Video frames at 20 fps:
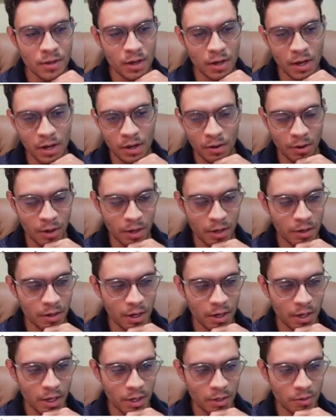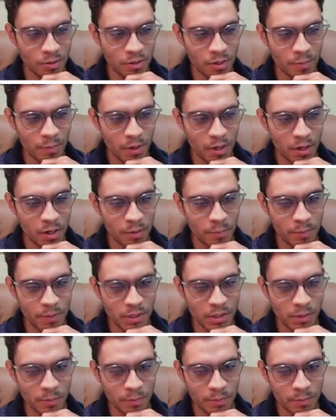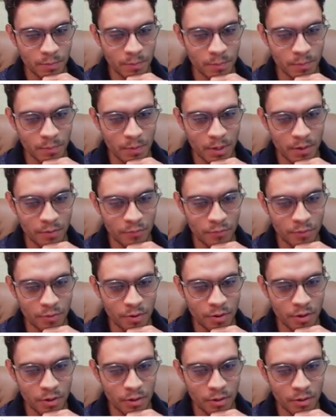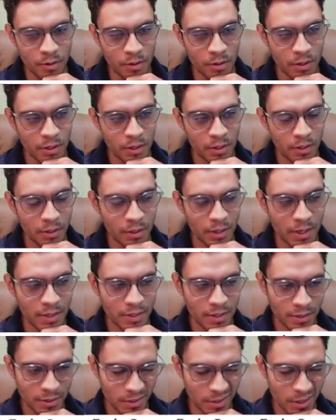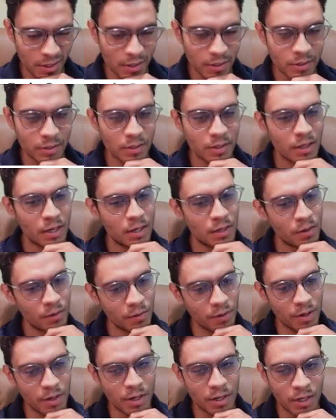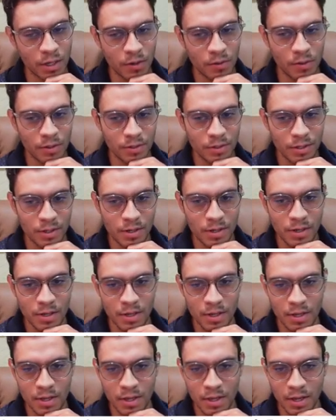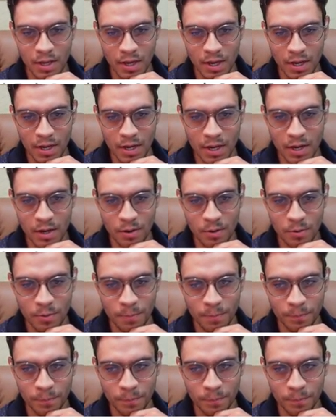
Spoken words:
Okay, I can just develop bishop f4, knight c6, another inaccuracy. And now,